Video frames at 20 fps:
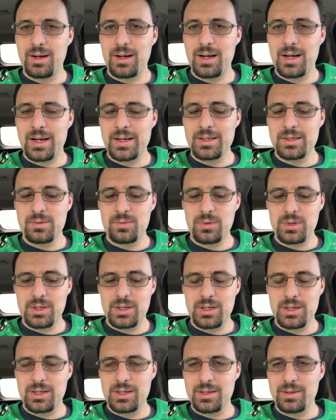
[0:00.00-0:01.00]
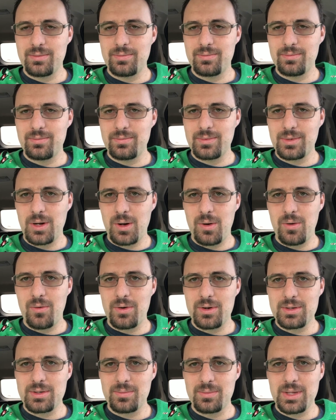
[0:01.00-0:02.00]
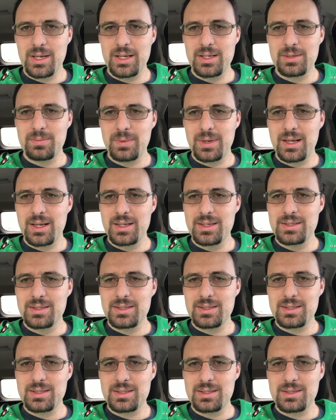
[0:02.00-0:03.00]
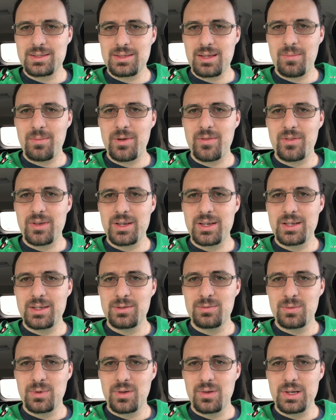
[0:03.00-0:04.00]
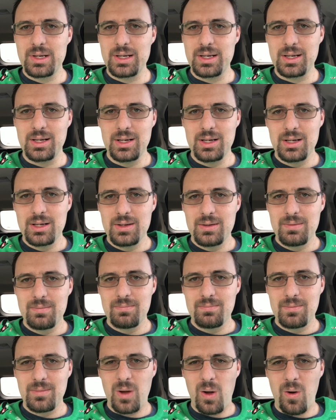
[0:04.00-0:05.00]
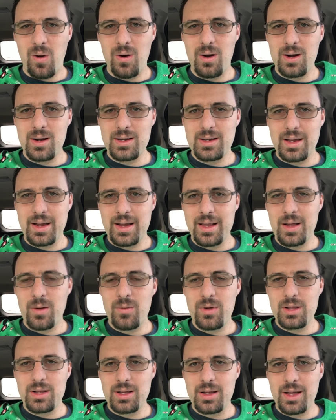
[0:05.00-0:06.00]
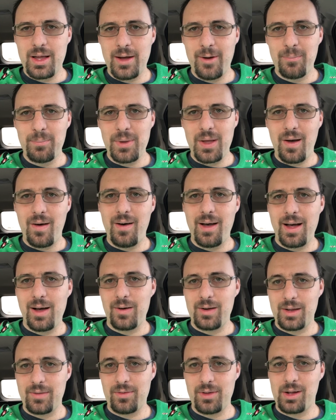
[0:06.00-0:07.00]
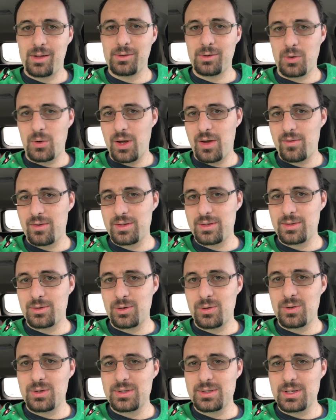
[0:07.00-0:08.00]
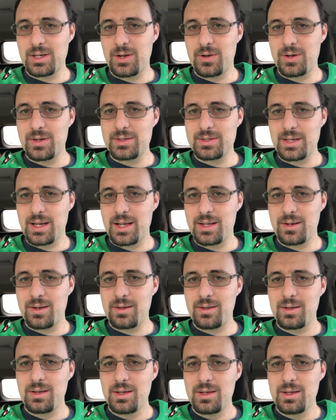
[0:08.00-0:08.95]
I just want to go over some things because some of it is really hard, and I want to help y'all out if y'all do have a Secret Santa.